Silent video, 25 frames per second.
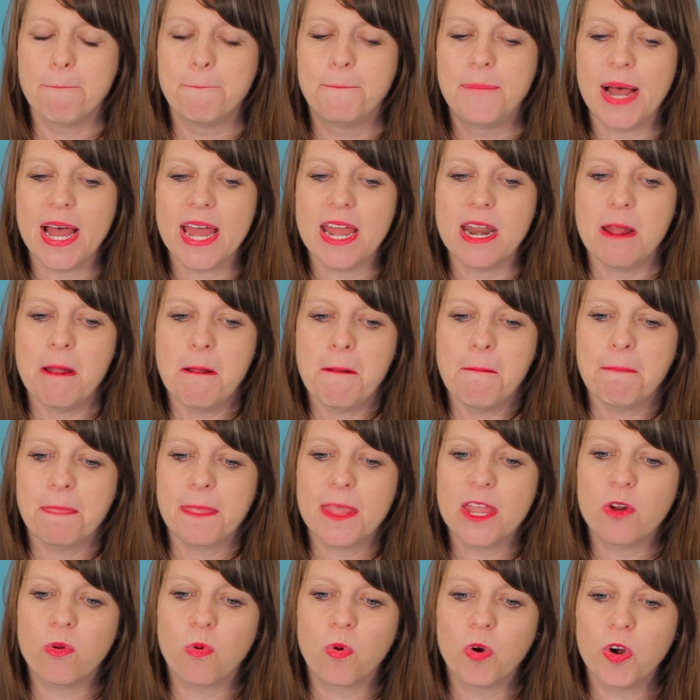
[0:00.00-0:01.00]
But
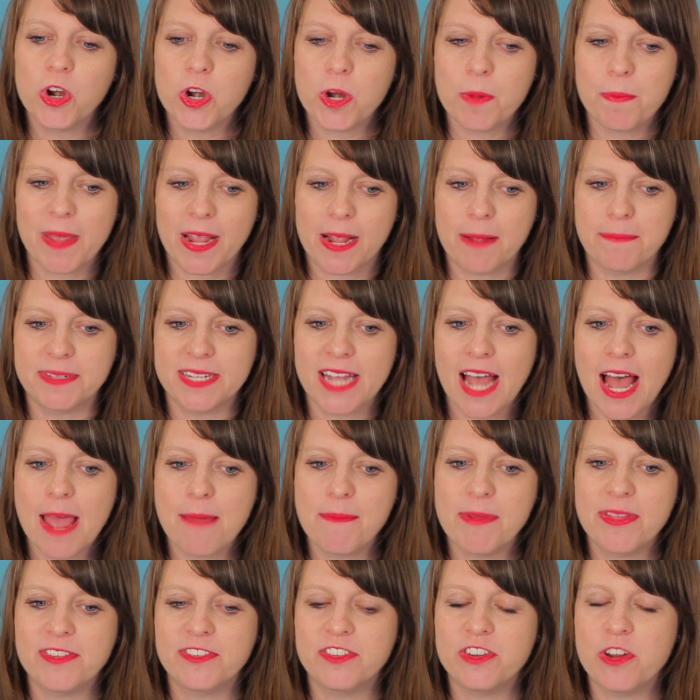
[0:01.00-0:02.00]
in order to pick up
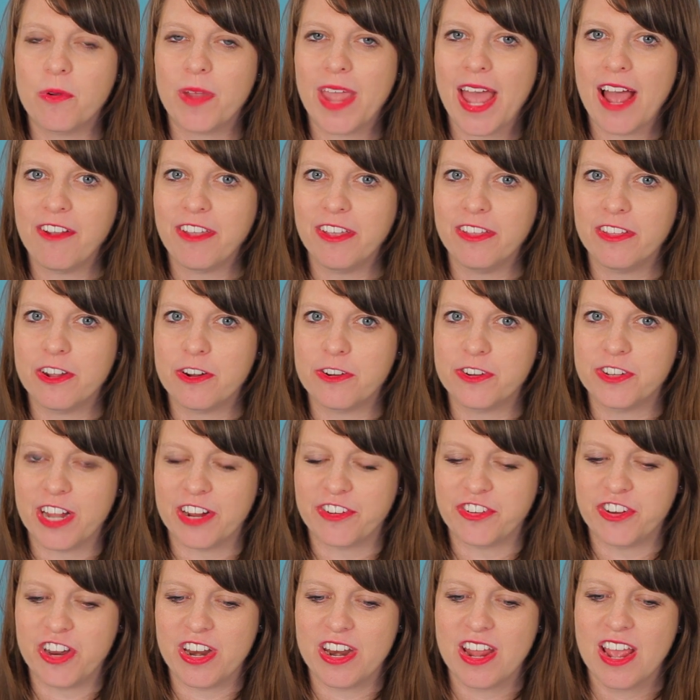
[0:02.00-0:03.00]
time on this no calculator
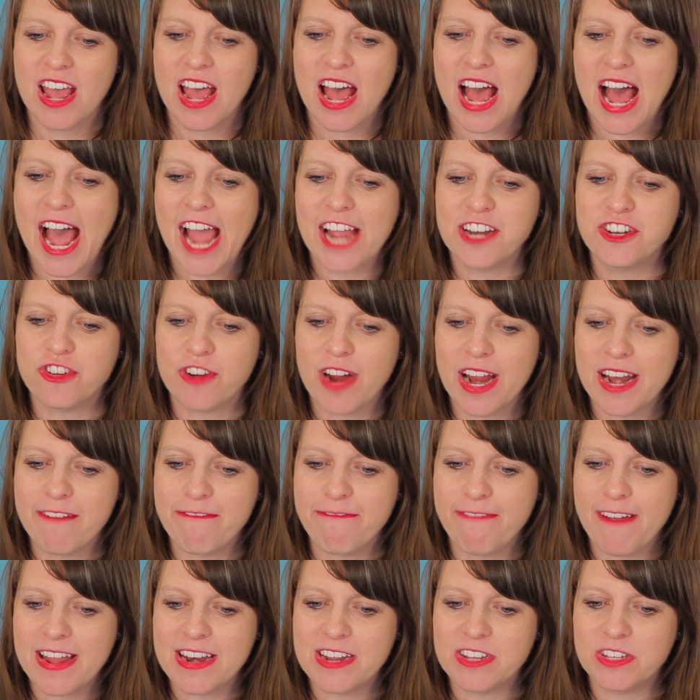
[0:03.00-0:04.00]
section, I try to
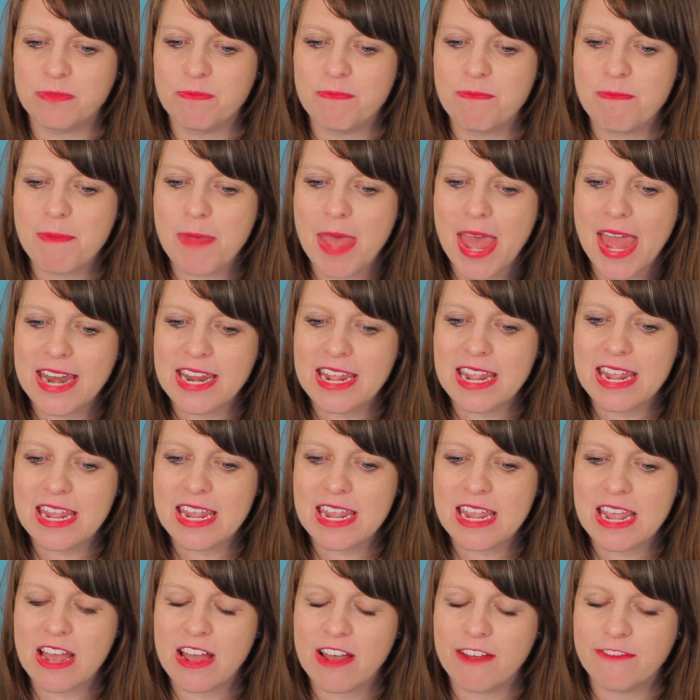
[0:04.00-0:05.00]
find as
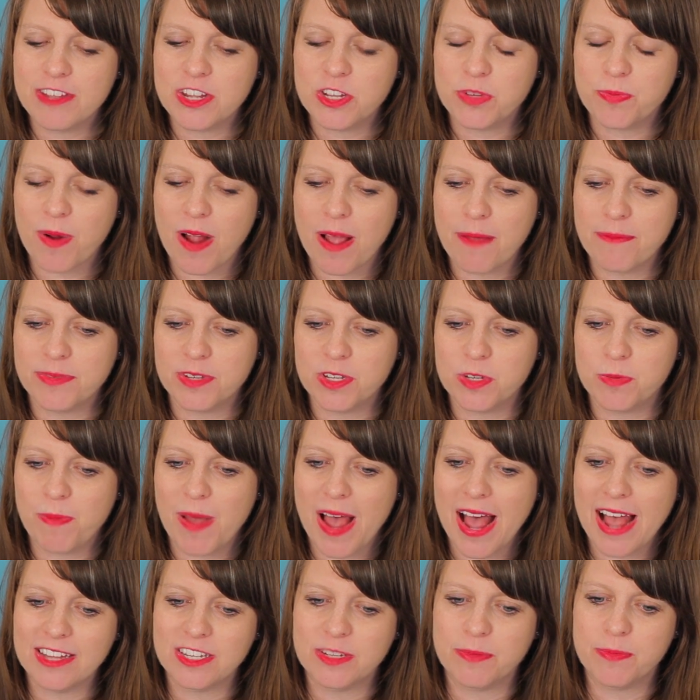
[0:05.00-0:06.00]
many of these problems as
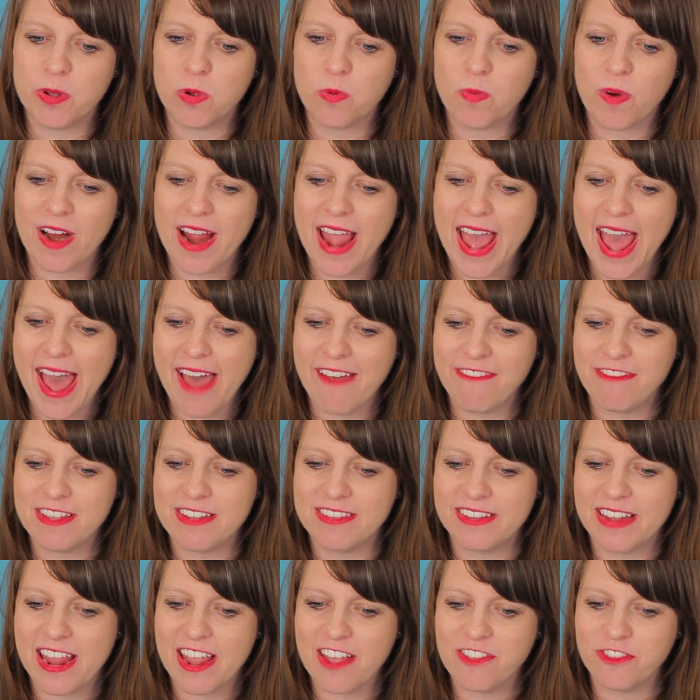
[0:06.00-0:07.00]
possible where I have
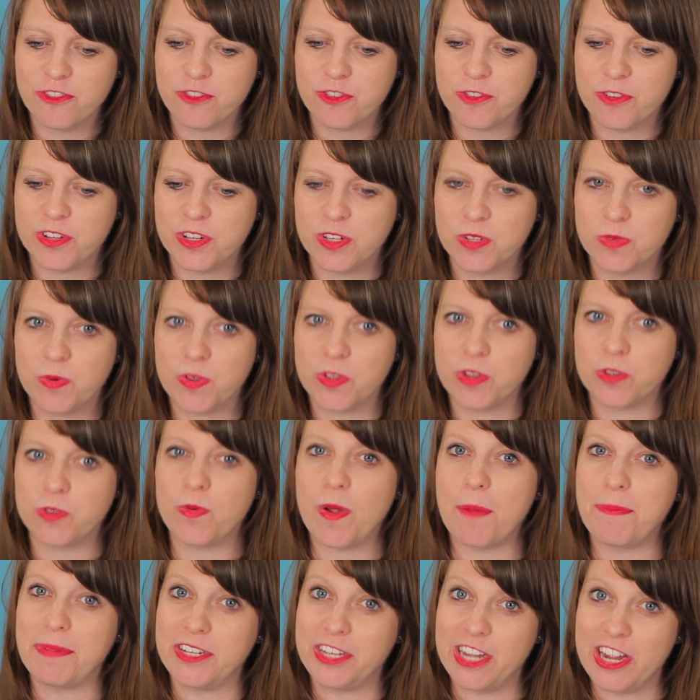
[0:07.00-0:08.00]
these answer choices where there's
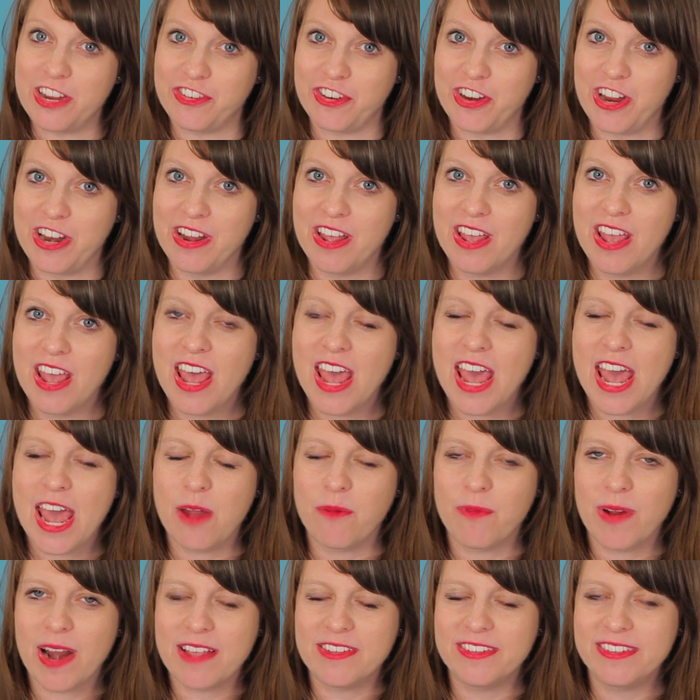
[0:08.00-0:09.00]
repetition.
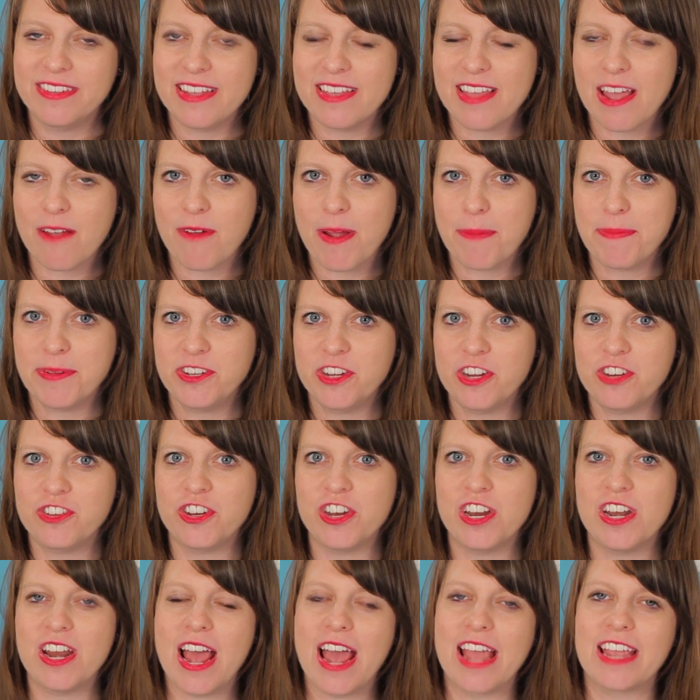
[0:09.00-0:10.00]
And when I see that
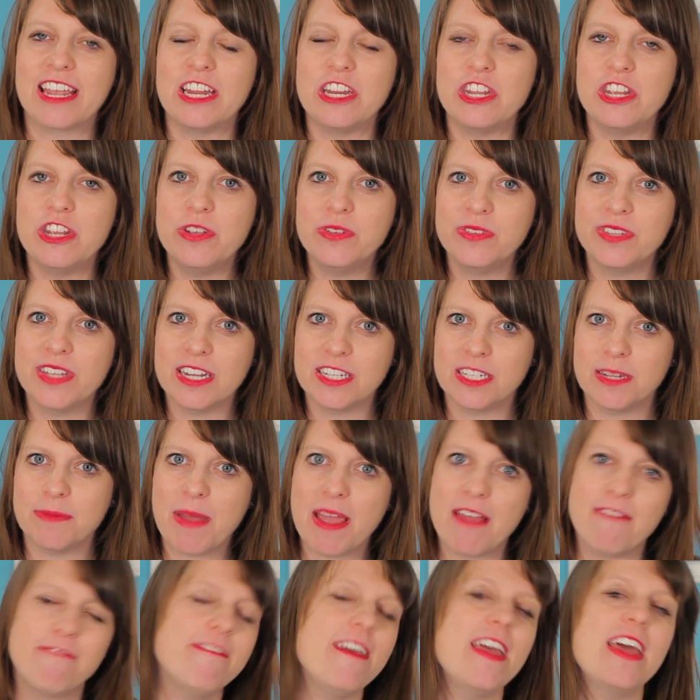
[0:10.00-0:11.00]
repetition, I can use that to
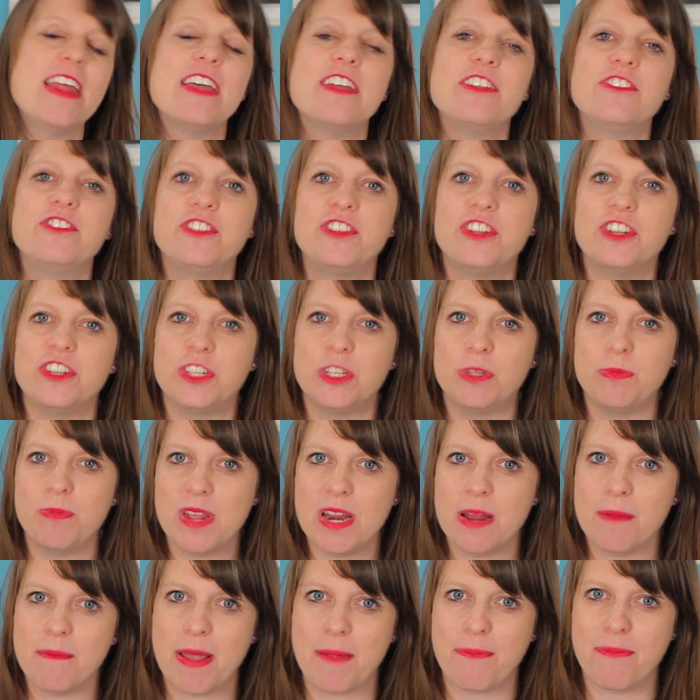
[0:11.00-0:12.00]
my advantage to
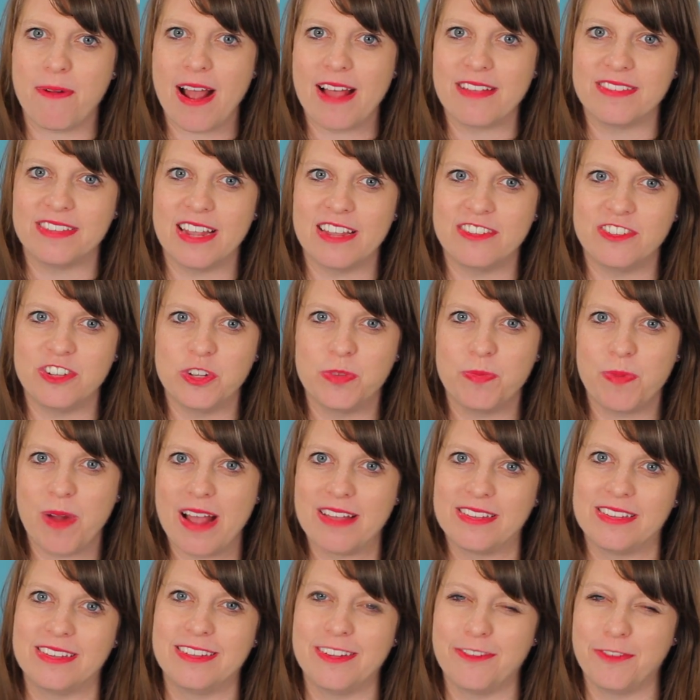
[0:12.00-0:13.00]
speed up my process, use
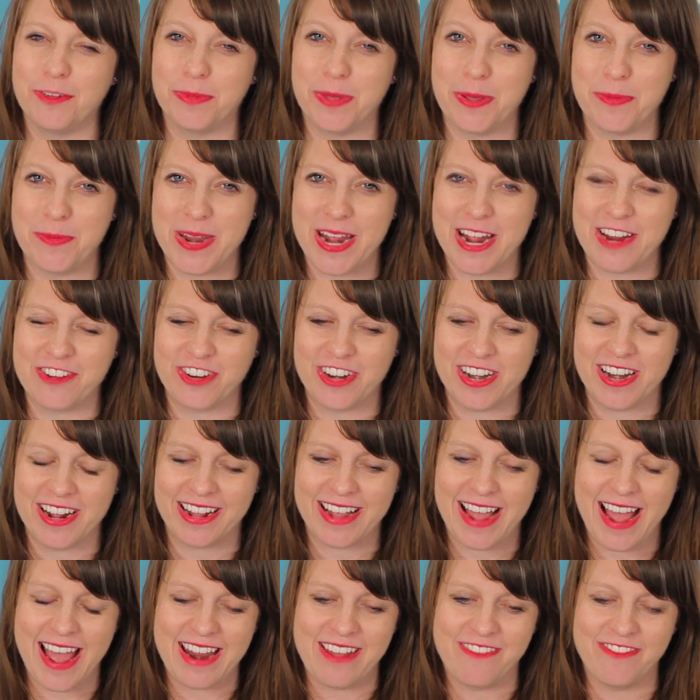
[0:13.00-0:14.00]
process of elimination,
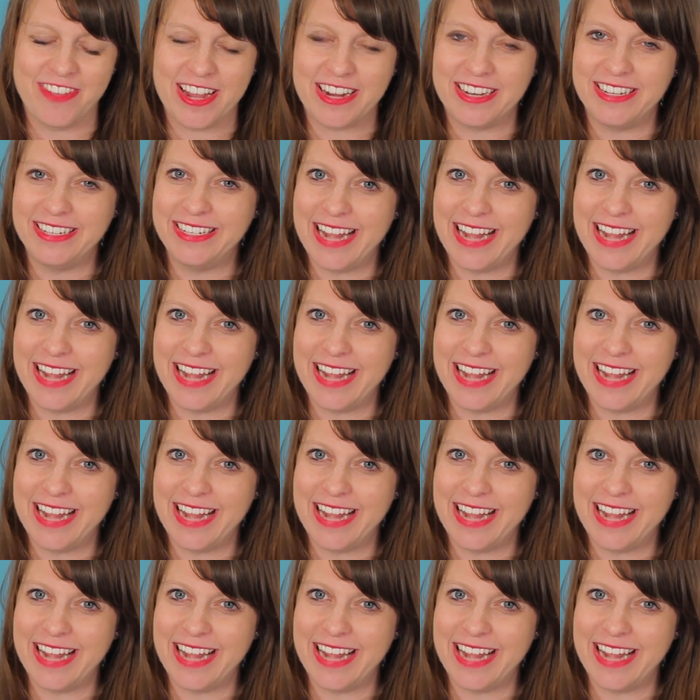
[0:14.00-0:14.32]
and kind of like